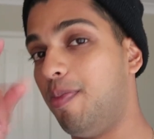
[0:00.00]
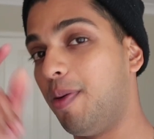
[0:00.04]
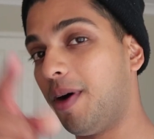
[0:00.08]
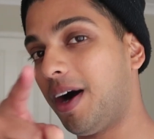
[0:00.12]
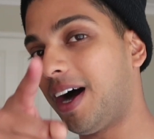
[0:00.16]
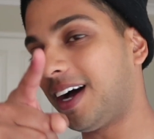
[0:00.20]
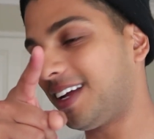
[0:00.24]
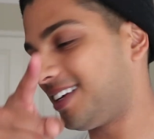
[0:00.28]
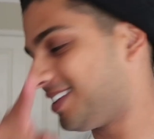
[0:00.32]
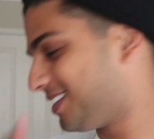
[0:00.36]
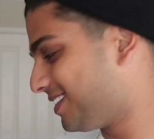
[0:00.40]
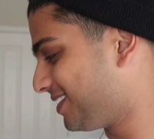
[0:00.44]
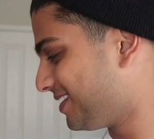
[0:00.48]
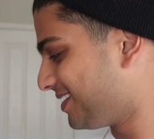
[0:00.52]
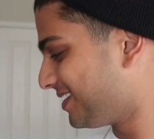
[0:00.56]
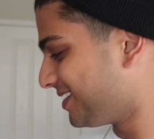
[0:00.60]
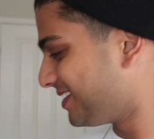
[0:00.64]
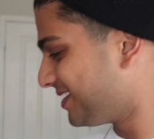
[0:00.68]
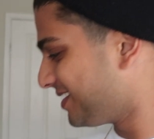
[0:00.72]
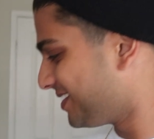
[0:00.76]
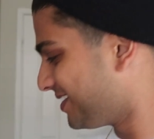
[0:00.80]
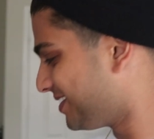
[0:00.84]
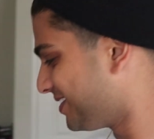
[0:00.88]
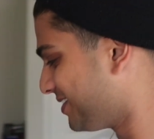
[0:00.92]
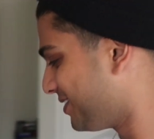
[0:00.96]
but
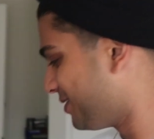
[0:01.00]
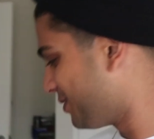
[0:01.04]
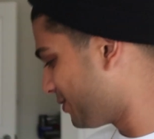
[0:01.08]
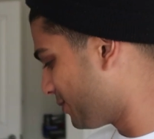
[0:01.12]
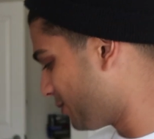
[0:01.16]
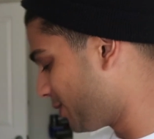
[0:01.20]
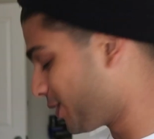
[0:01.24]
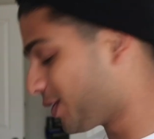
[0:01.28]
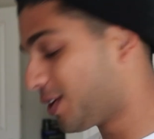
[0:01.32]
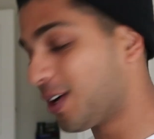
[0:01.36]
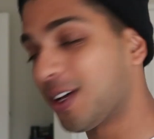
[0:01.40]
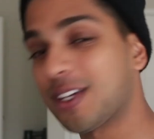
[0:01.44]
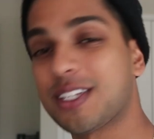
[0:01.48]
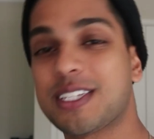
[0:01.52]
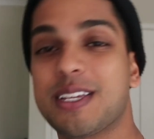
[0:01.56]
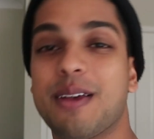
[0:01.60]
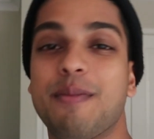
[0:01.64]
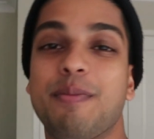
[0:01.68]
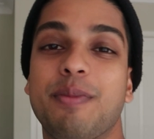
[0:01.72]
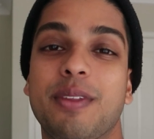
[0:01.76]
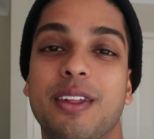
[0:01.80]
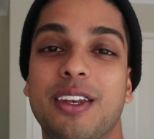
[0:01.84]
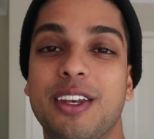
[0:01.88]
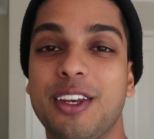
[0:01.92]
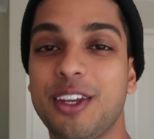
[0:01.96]
we got
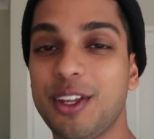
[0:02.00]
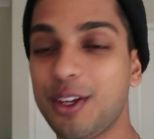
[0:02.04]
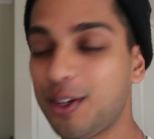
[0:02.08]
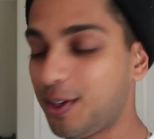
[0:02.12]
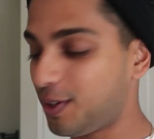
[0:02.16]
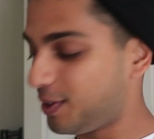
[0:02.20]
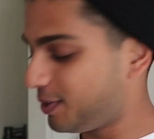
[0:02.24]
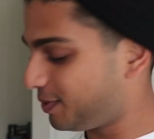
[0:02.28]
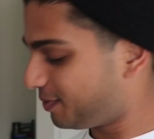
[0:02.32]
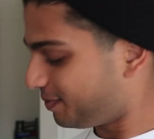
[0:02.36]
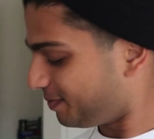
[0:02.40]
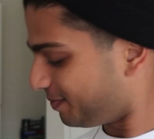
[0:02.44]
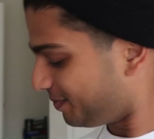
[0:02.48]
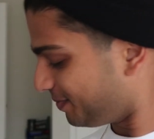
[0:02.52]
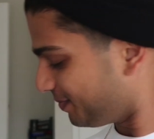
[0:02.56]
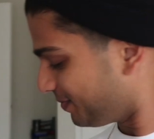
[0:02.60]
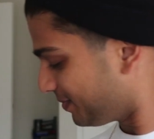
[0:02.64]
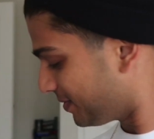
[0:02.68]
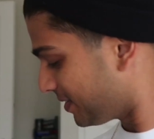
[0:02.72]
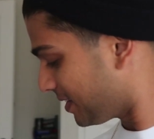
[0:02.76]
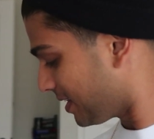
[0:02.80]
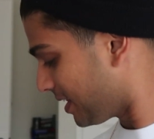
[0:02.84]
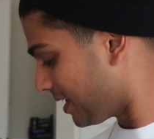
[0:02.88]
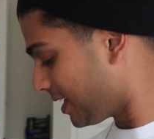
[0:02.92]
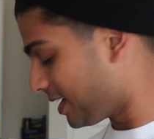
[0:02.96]
something new.
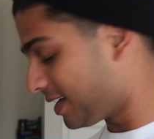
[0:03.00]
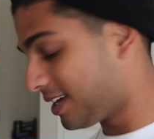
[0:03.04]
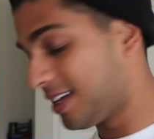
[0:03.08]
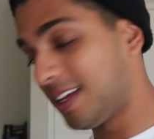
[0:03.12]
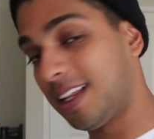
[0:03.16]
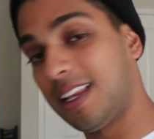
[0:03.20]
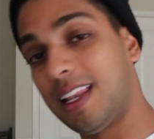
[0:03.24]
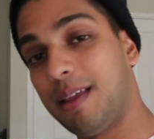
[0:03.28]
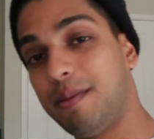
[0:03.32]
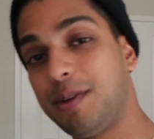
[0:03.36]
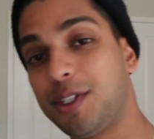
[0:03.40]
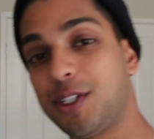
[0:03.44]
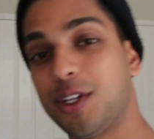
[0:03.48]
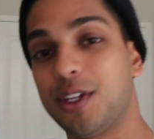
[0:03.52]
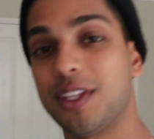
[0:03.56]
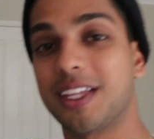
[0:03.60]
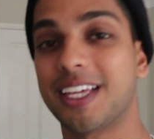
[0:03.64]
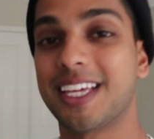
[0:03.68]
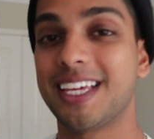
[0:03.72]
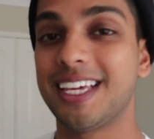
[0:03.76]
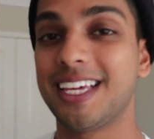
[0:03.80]
Let me show you the